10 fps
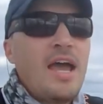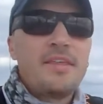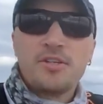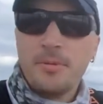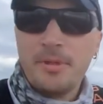Hey
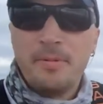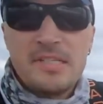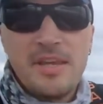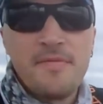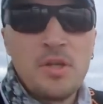there, Toby
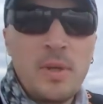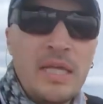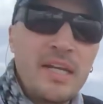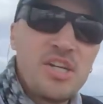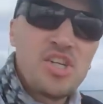Lapinski for the New
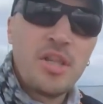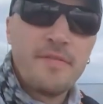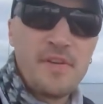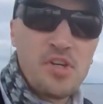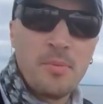England edition of
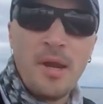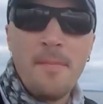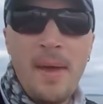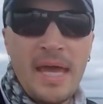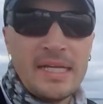the Fisherman
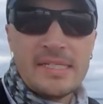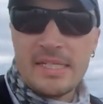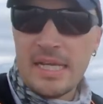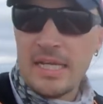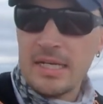
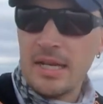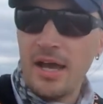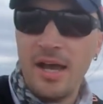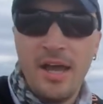Magazine.